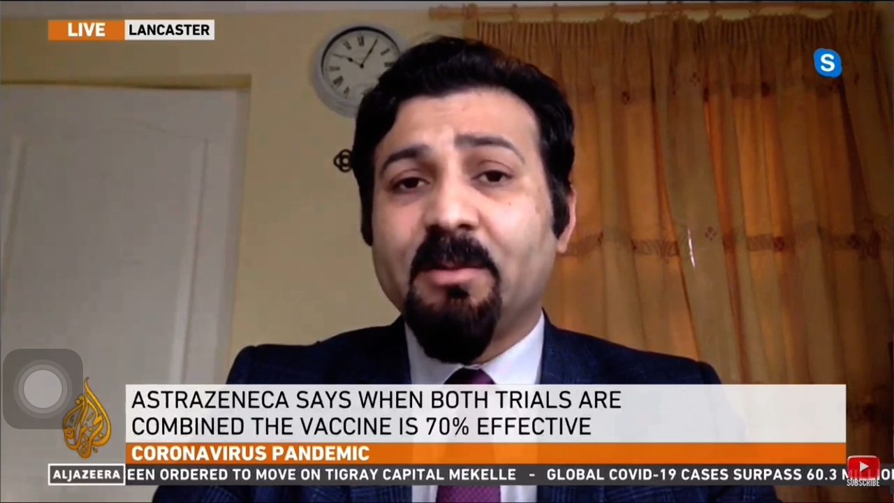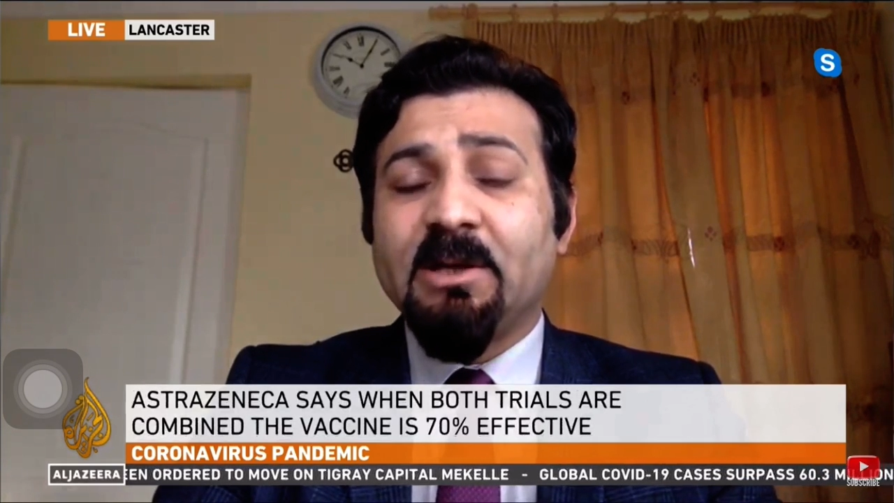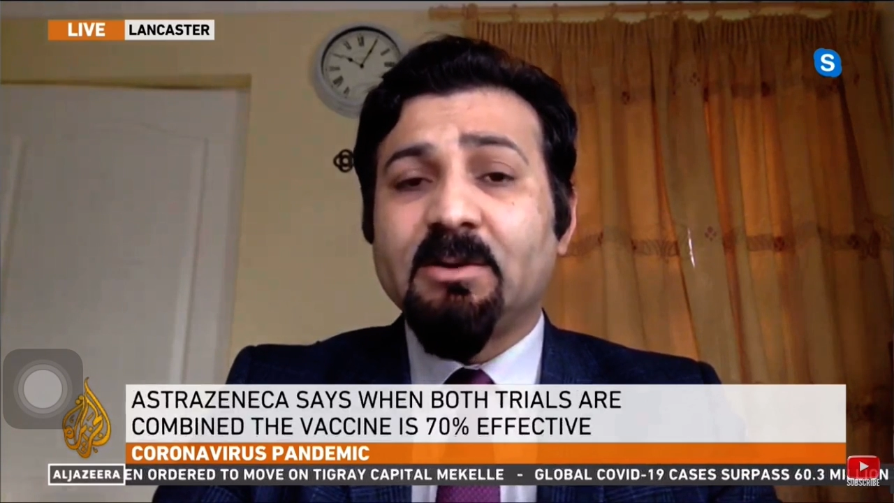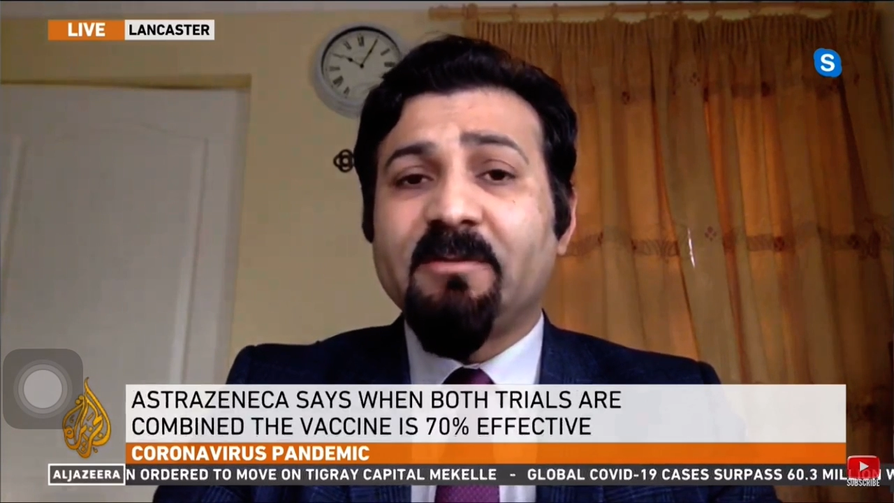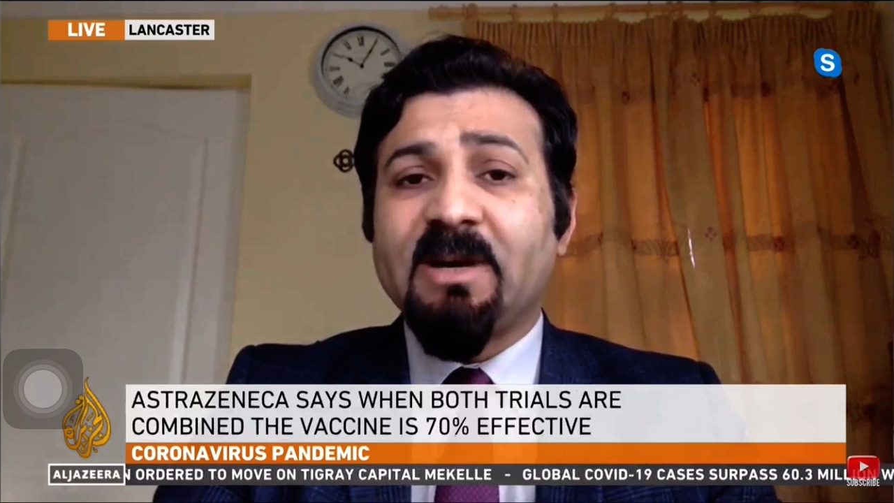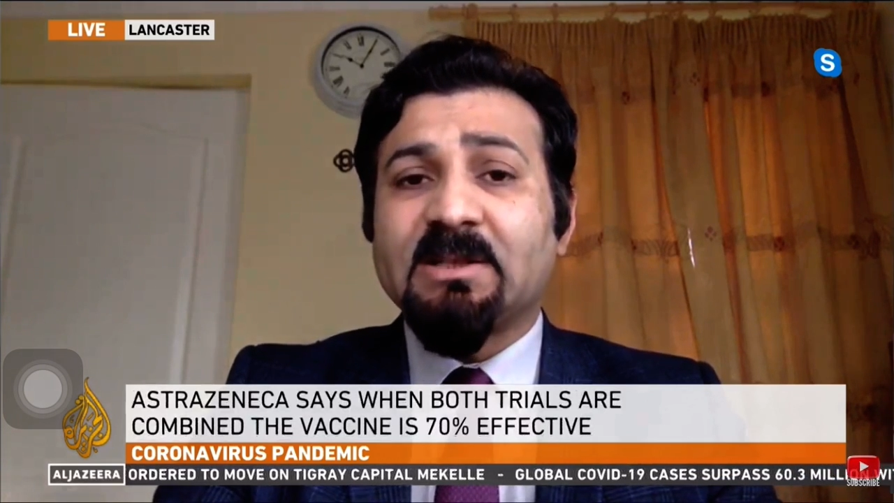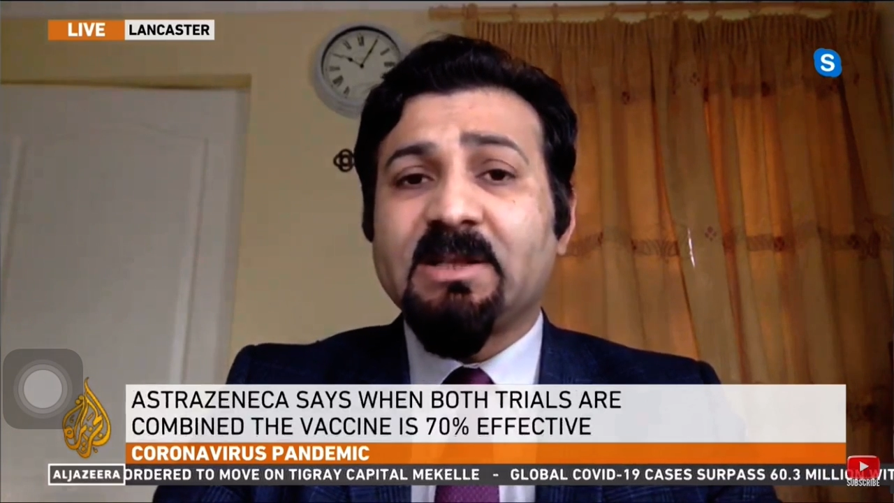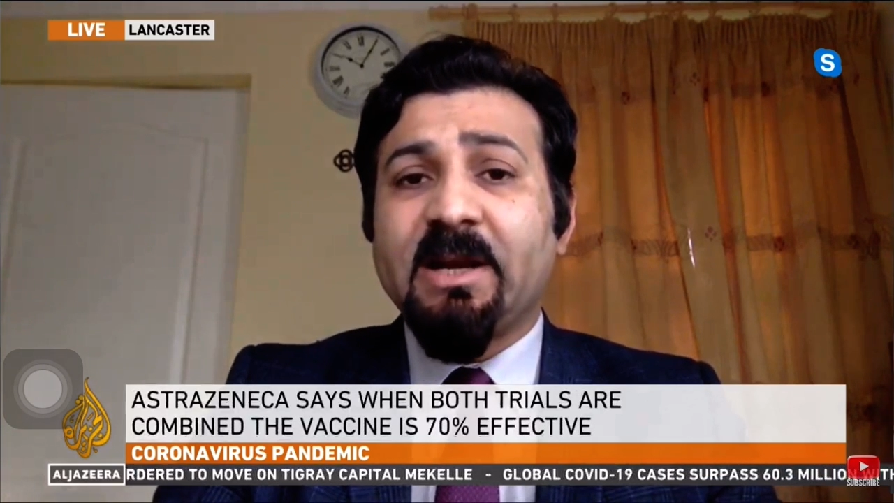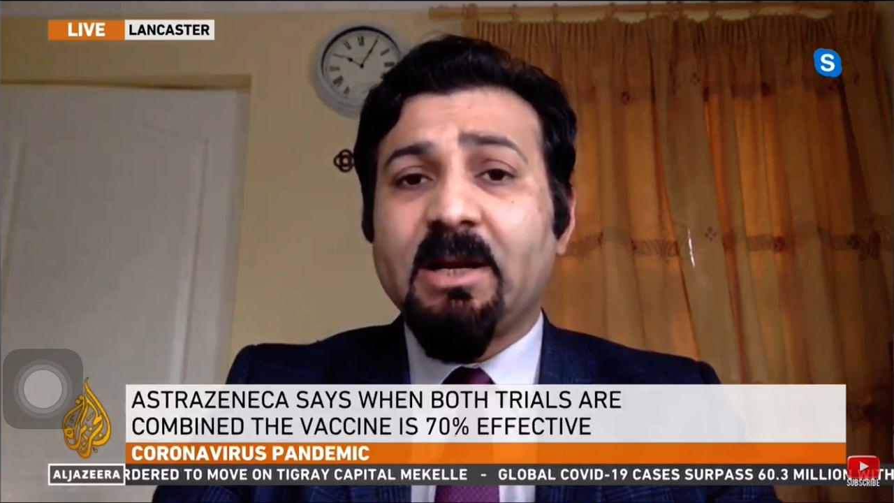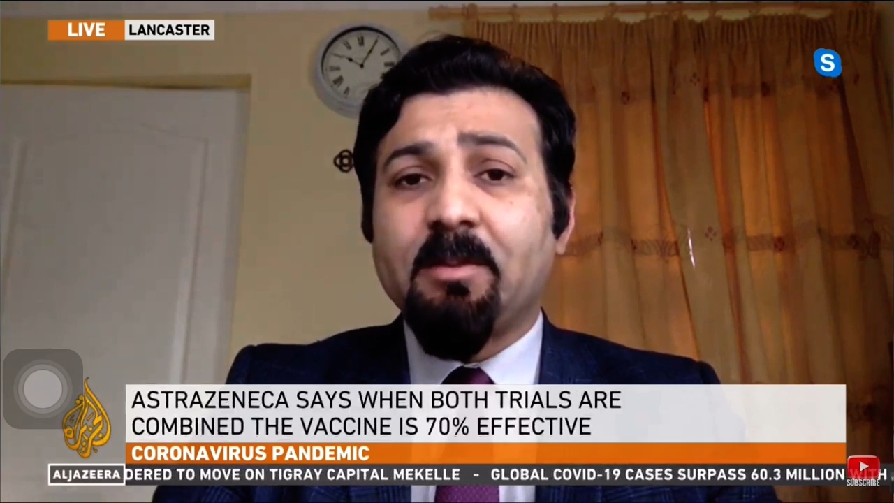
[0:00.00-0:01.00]
into the
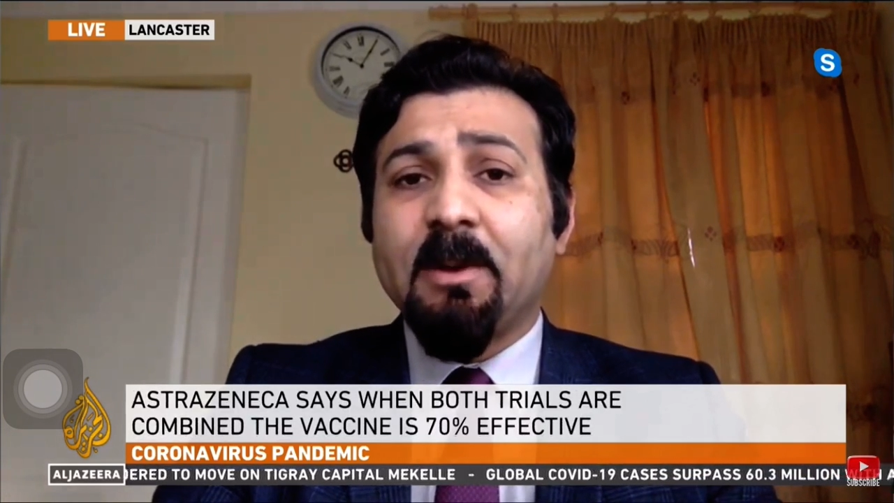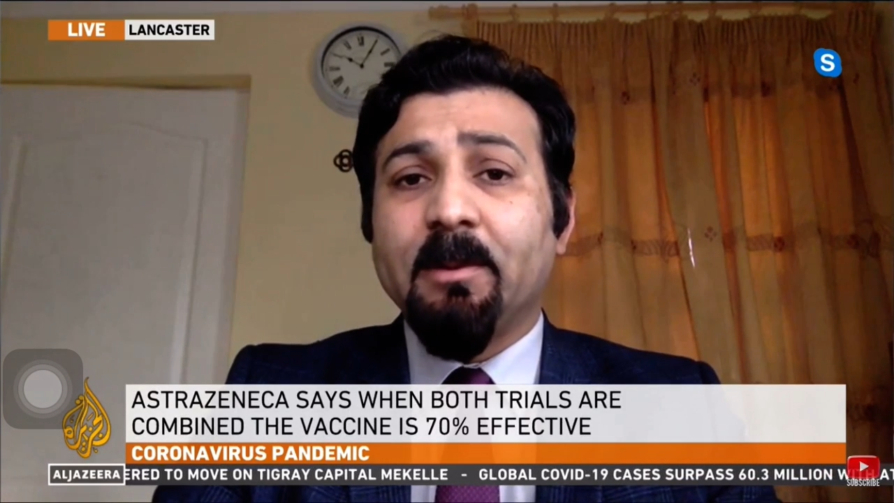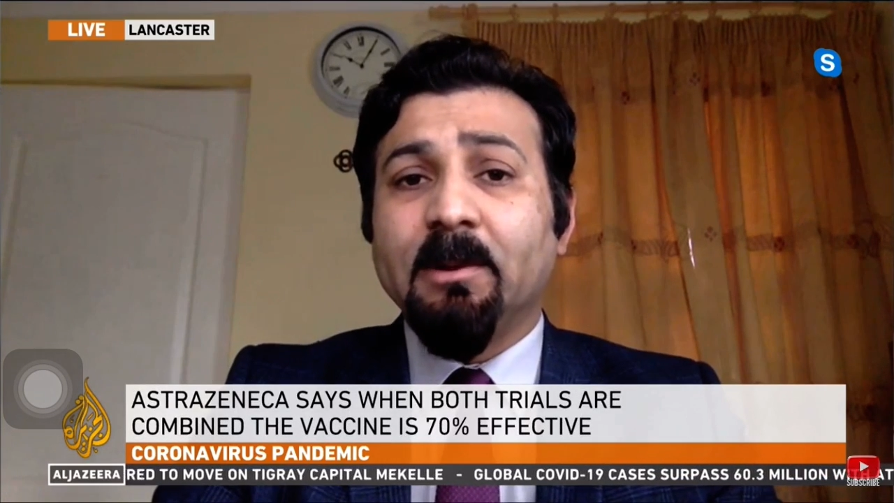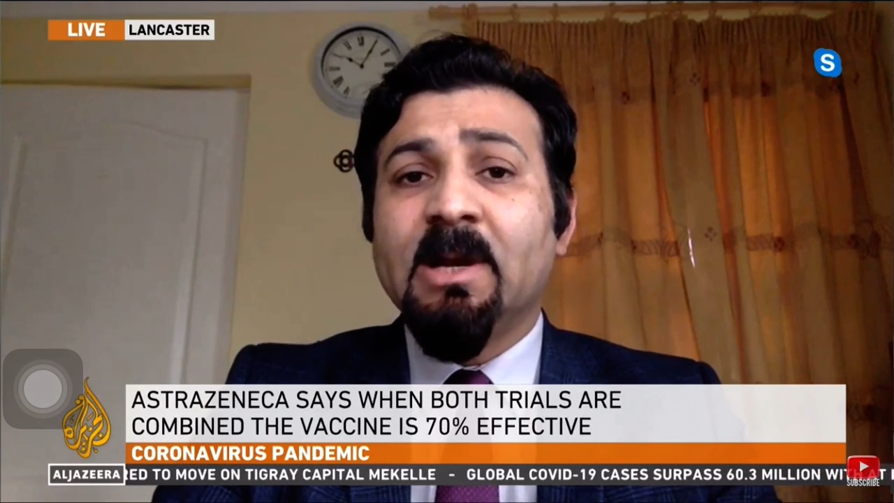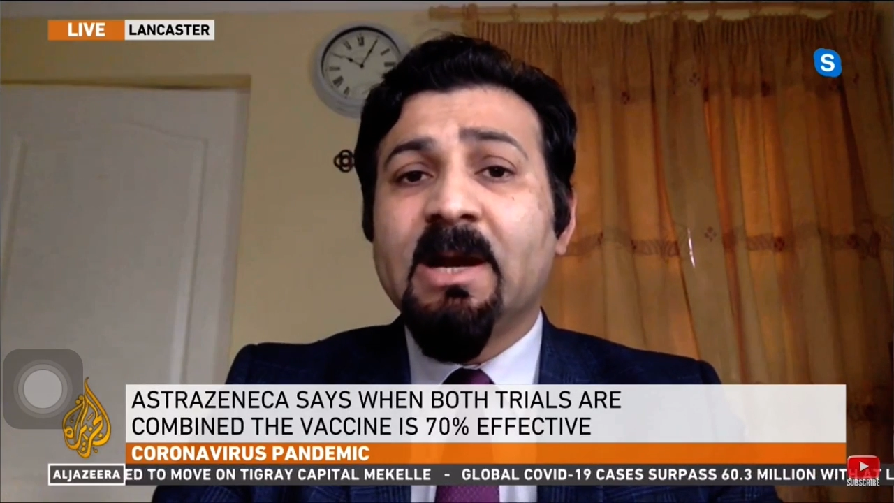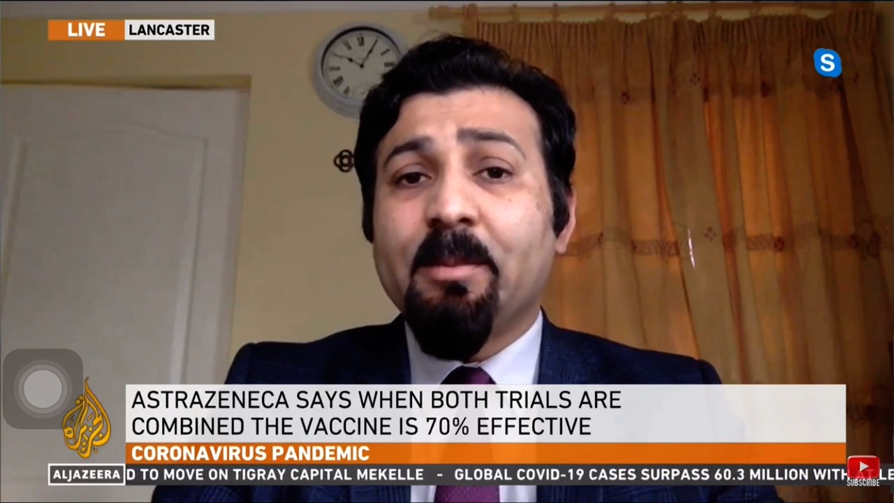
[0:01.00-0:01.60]
vaccinated people.